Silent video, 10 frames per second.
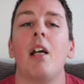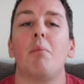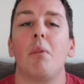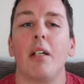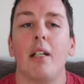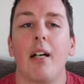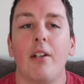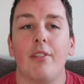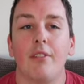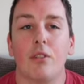but
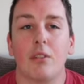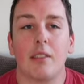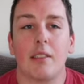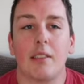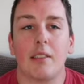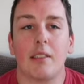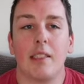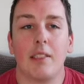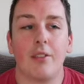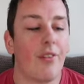I thought
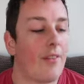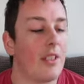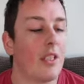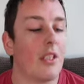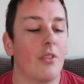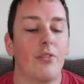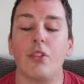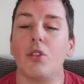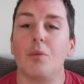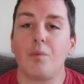it's very
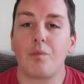useful,